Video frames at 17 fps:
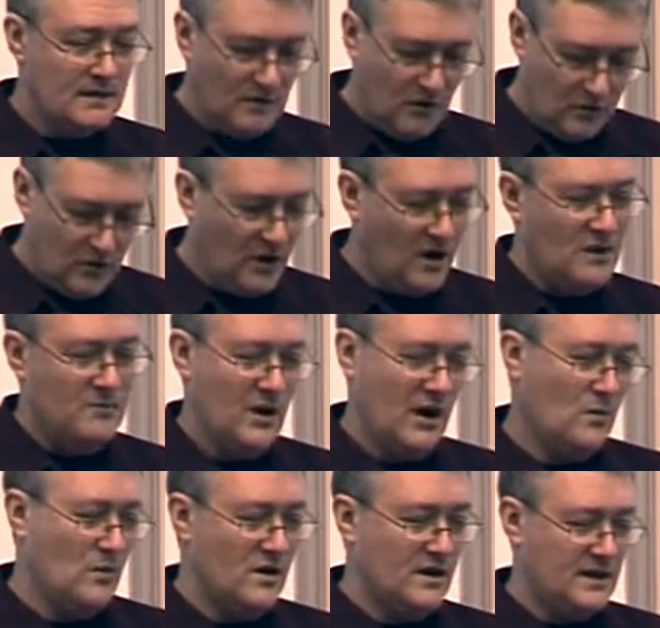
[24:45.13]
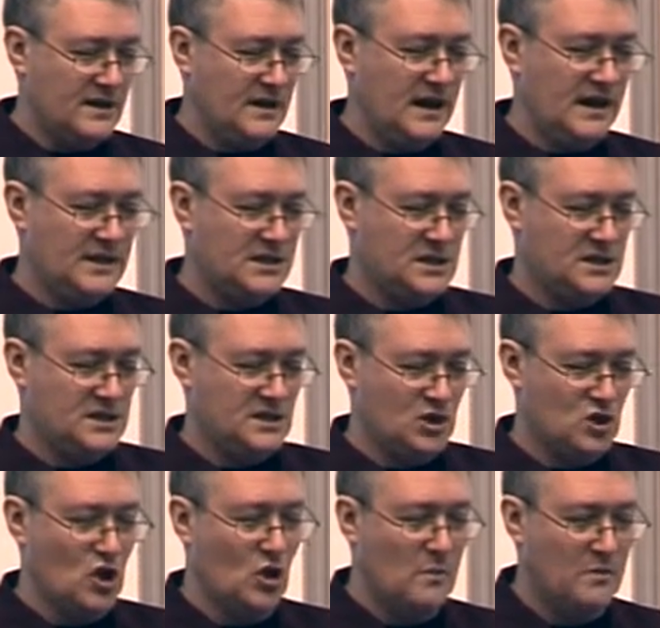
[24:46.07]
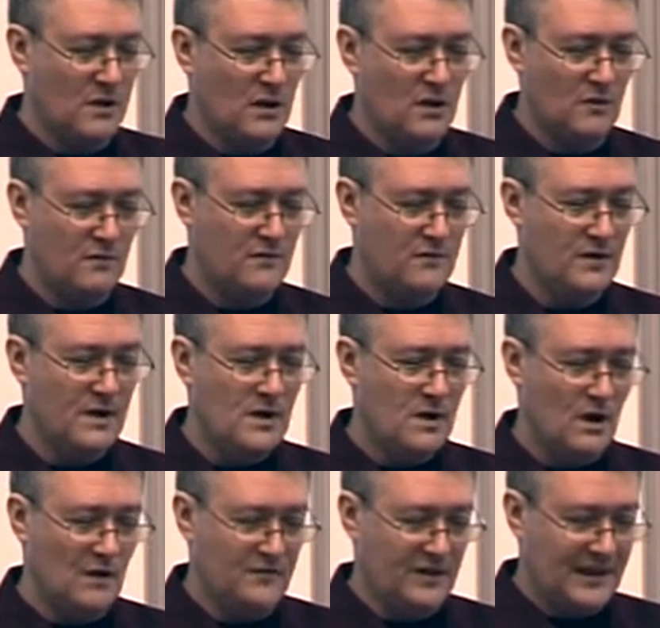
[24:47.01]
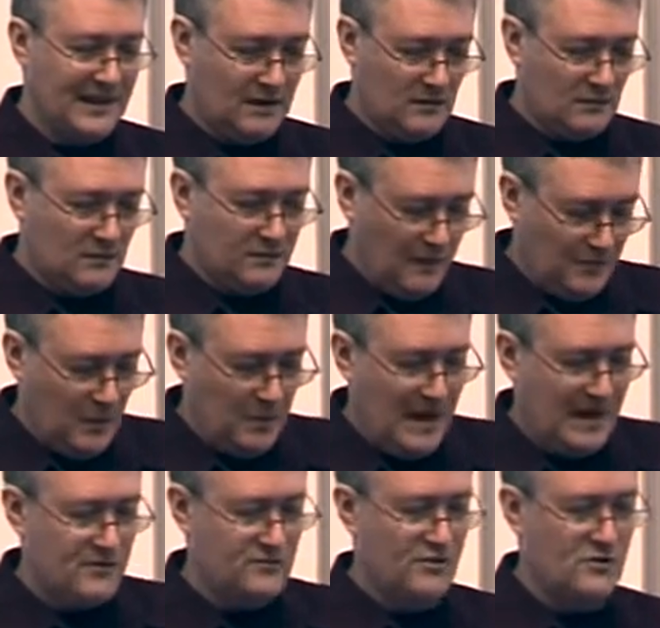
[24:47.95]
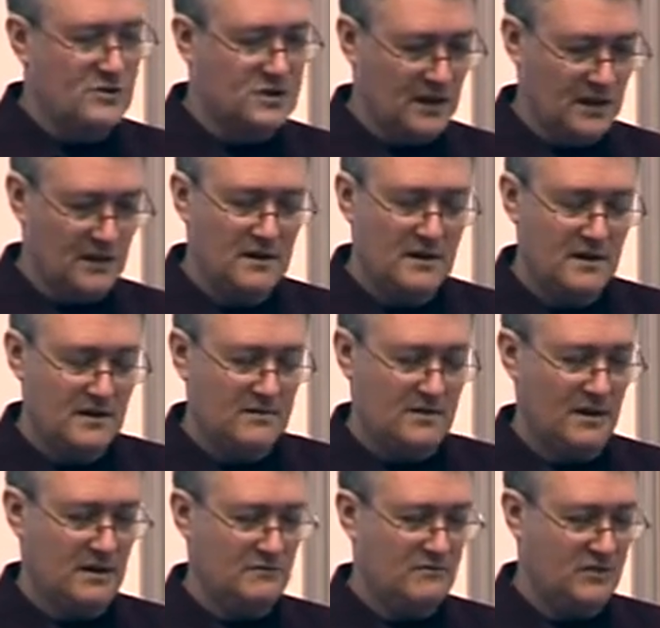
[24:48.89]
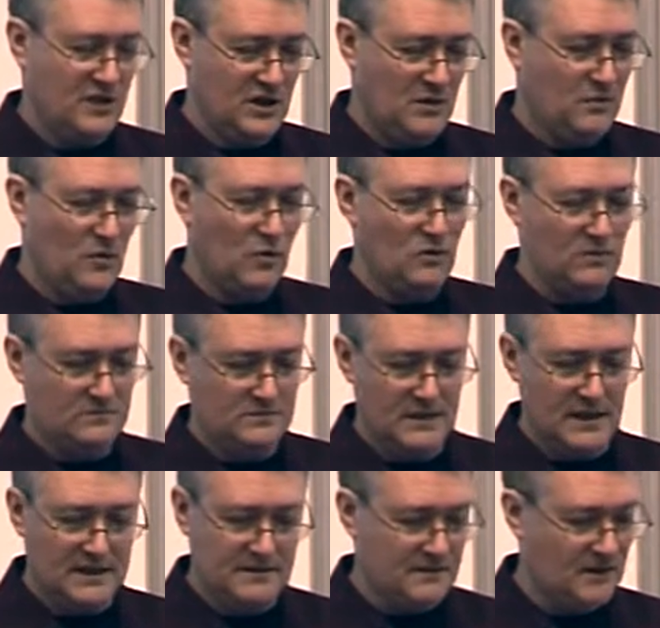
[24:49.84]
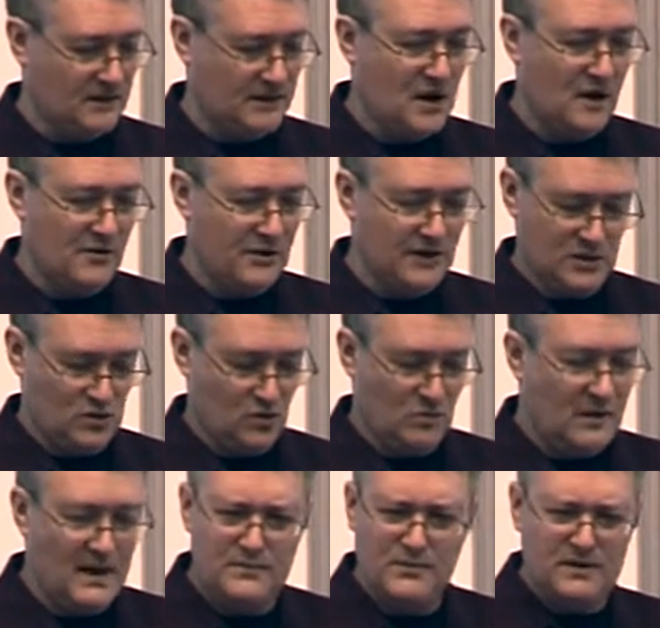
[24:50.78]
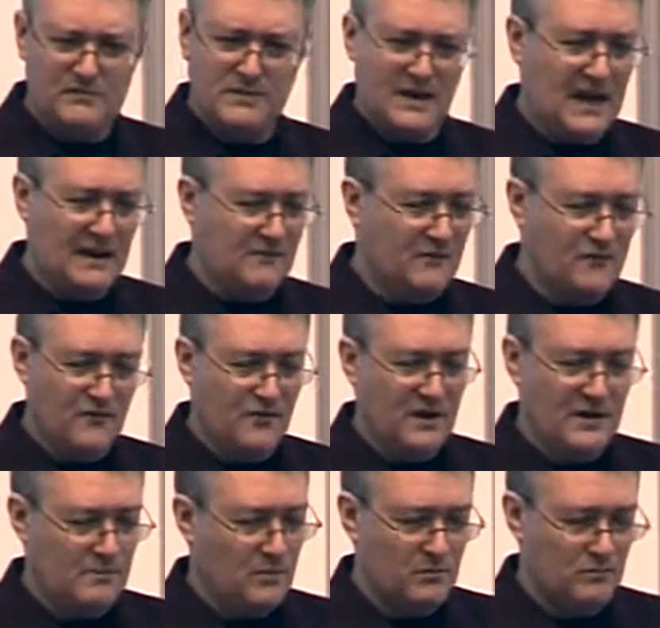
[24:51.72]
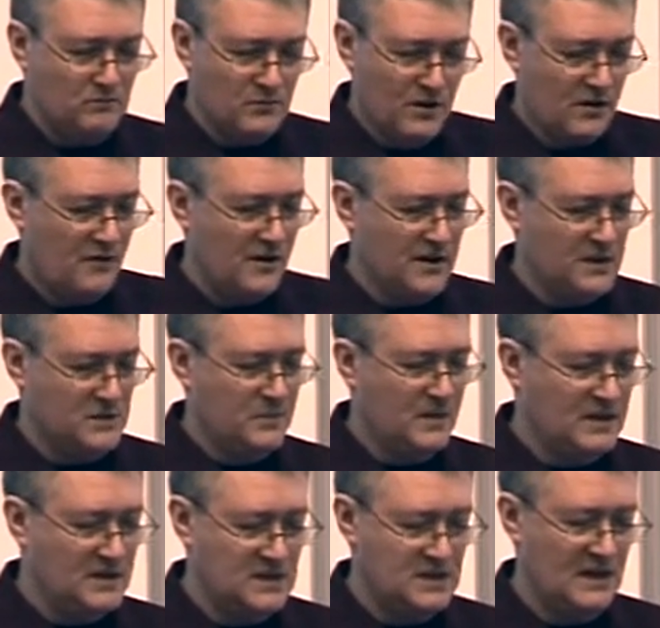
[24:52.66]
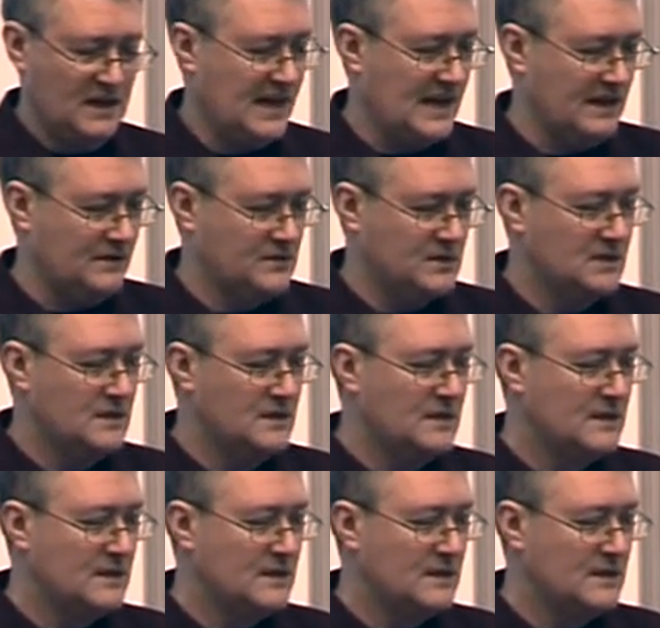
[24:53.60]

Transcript: On your home network, it's the job of the little £50 router that you bought at Curry's, or maybe came free with your ISP's account.